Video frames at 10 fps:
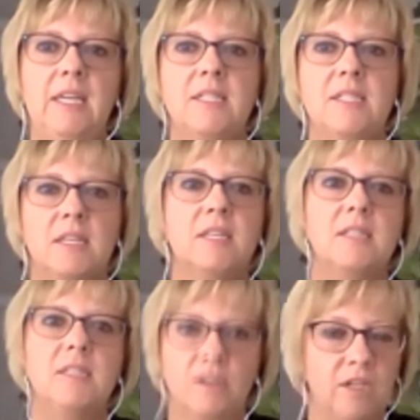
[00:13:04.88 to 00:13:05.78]
It's
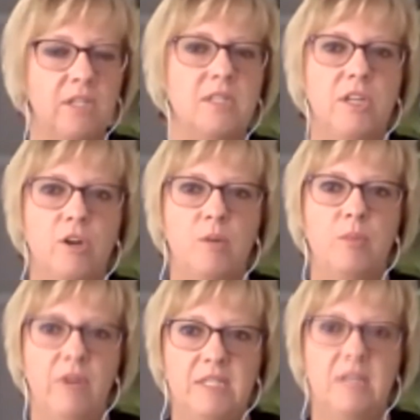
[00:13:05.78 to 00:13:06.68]
still considered a
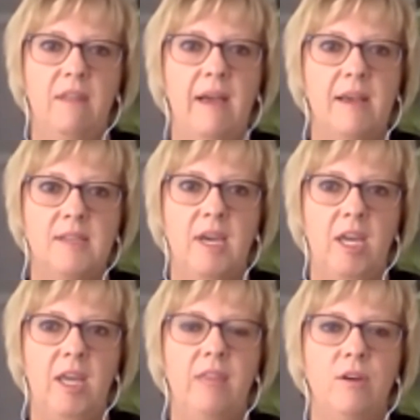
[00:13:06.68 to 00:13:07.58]
parental asset.
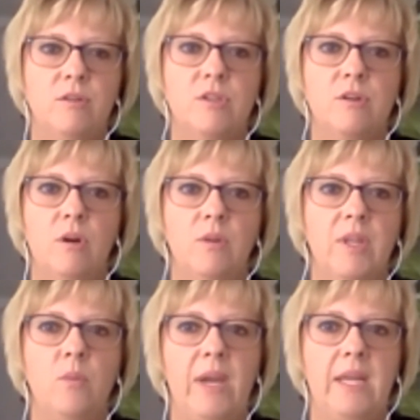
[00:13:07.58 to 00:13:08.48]
And those are
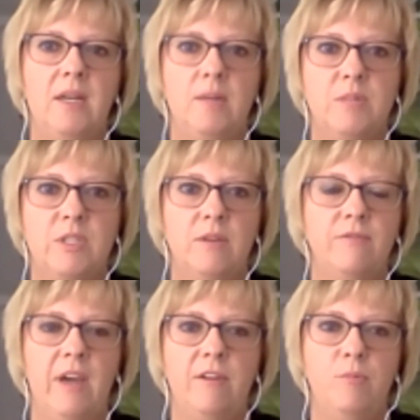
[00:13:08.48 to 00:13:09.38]
only weighted up to
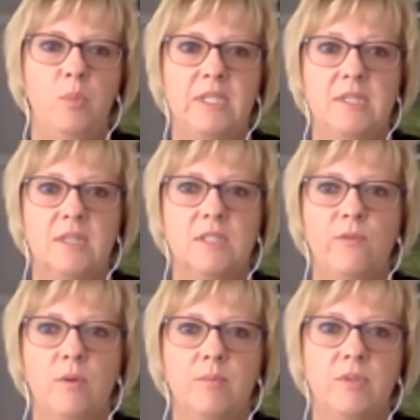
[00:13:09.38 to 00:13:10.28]

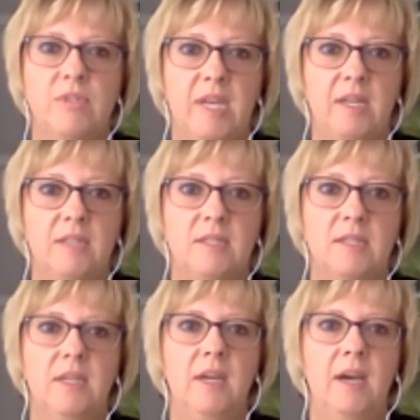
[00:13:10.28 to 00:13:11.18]
5.64%
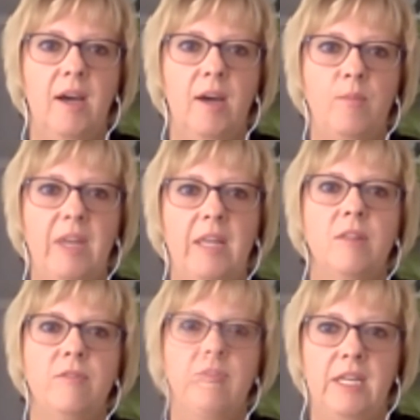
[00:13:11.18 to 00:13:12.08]
in
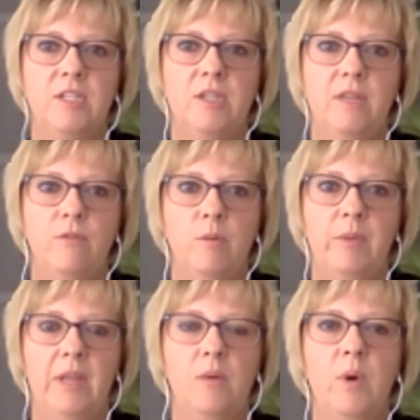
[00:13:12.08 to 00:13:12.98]
the financial aid
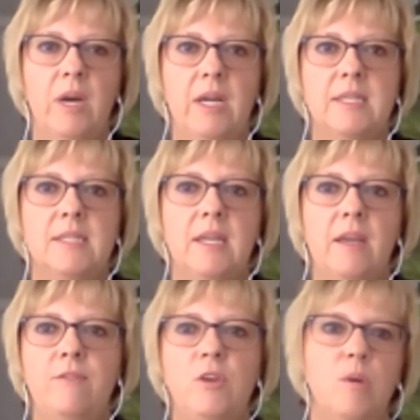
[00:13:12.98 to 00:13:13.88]
formula. Whereas
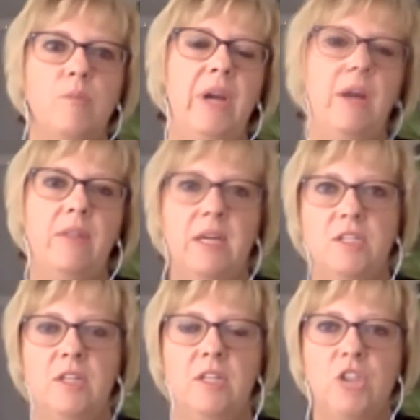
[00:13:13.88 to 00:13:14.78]
if you compare that
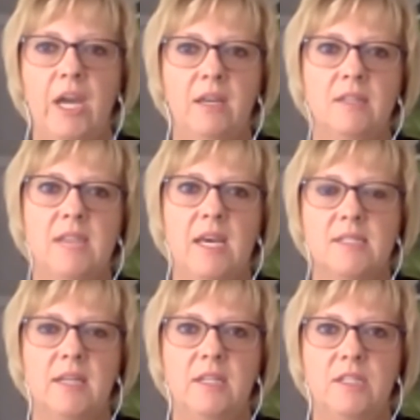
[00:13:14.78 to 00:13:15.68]
to the child's
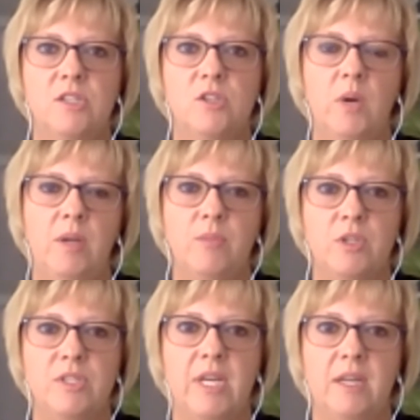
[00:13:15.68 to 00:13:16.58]
asset, it's 20%.